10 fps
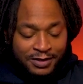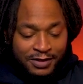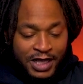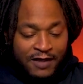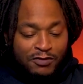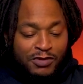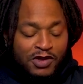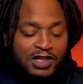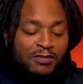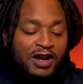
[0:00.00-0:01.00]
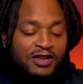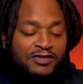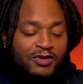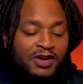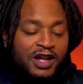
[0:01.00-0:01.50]
They have the Bills at
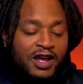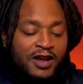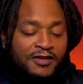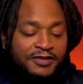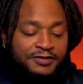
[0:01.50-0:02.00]
-4.5.